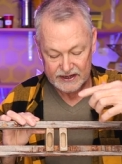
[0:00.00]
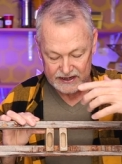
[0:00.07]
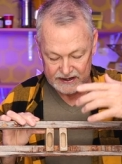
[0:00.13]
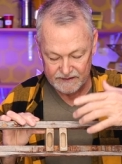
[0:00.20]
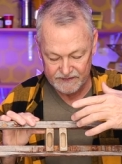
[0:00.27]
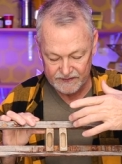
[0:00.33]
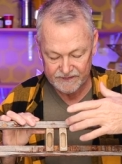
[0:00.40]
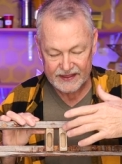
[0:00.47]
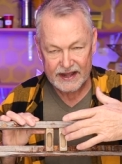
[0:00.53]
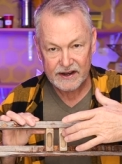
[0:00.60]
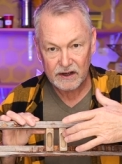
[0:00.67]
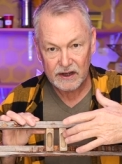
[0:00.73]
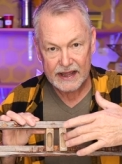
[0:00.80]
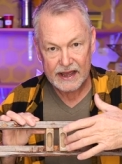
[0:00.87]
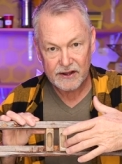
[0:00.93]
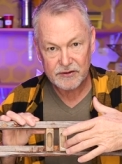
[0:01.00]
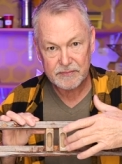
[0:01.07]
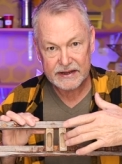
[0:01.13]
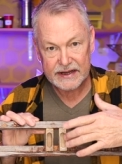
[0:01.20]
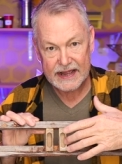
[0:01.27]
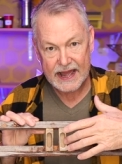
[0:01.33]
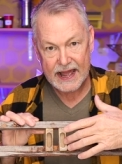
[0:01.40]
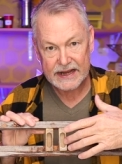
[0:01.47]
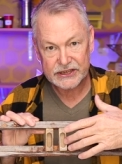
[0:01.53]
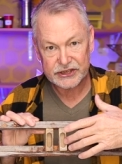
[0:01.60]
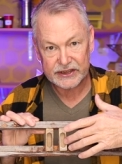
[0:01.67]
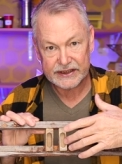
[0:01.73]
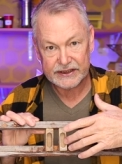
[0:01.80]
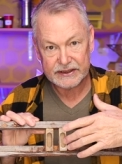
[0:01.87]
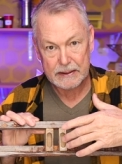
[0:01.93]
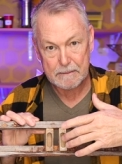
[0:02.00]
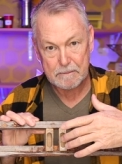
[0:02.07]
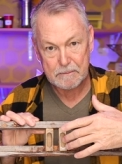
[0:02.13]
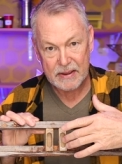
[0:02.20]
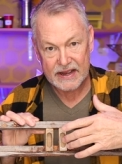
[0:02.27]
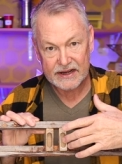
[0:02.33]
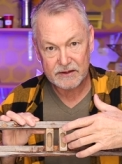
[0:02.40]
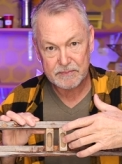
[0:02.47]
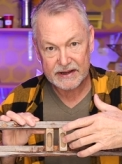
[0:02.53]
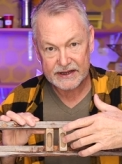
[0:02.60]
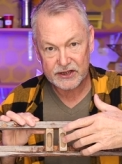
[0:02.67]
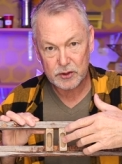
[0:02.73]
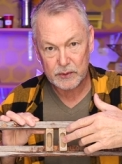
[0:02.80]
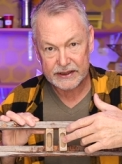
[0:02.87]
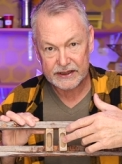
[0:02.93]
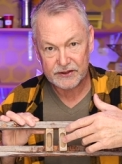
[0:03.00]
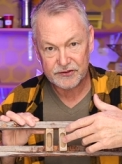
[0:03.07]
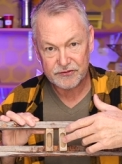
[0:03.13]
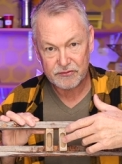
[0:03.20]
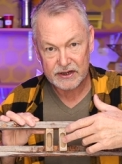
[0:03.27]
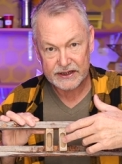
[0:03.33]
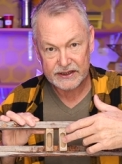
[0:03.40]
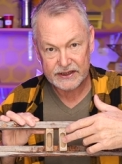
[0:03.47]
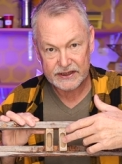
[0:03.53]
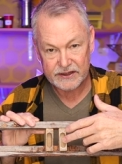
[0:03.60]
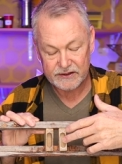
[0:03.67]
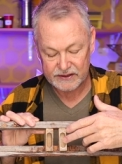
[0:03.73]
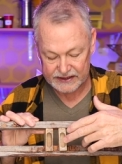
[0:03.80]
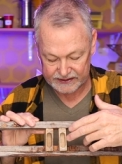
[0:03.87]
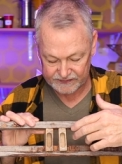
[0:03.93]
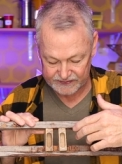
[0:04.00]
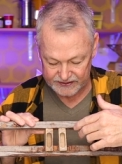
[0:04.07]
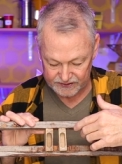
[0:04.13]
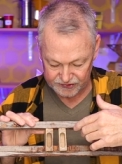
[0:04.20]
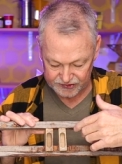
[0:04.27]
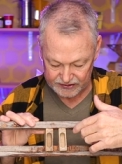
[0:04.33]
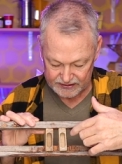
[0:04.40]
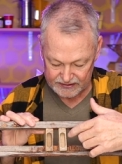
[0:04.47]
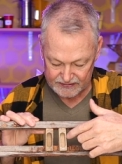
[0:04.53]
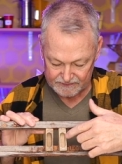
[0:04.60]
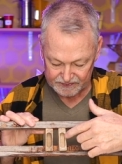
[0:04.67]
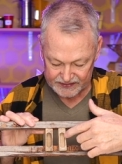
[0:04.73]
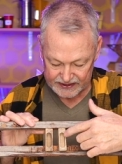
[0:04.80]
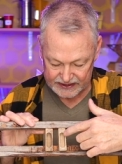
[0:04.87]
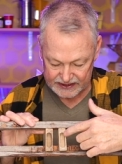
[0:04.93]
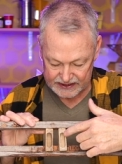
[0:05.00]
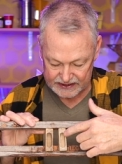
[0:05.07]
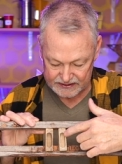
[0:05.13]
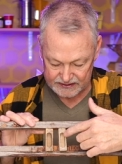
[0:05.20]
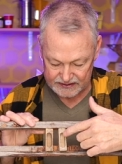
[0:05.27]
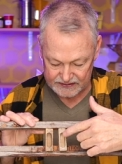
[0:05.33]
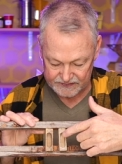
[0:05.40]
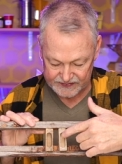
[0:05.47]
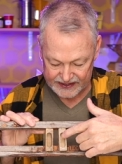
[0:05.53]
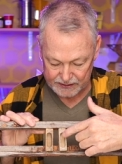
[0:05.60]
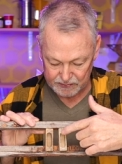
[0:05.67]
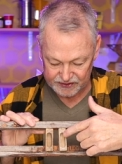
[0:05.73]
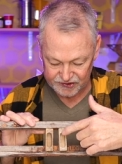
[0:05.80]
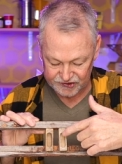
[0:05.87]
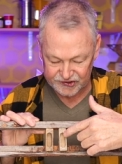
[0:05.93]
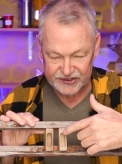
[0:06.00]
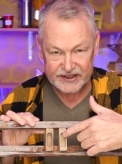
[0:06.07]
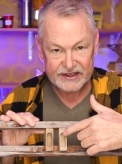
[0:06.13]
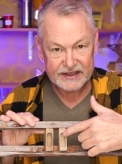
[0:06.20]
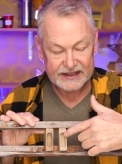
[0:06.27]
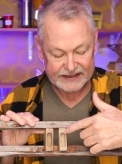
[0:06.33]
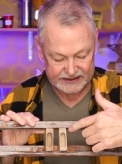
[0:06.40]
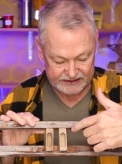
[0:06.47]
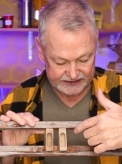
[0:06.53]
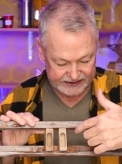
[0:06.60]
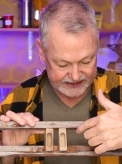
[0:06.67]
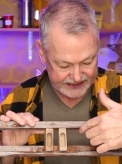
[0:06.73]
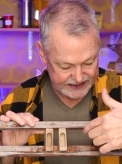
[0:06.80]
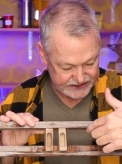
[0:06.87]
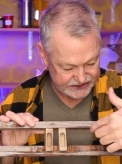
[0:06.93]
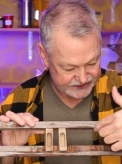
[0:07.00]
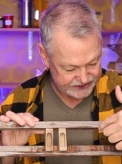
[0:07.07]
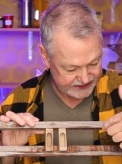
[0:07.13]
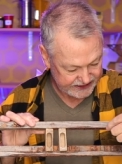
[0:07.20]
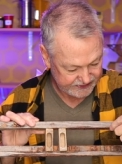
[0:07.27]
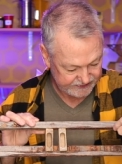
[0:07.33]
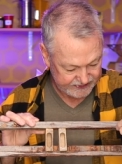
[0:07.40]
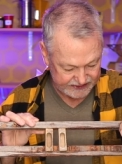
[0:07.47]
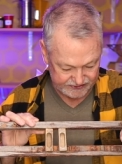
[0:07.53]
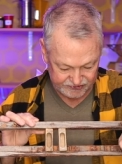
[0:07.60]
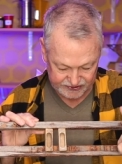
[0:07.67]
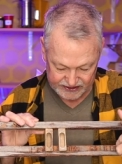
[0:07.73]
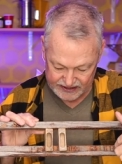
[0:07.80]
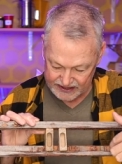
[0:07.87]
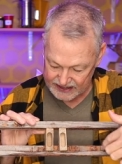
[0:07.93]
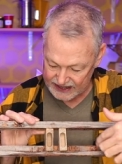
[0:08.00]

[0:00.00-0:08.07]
And then that allowed me actually to bank my queens right here like this. And they would sit in cages like this.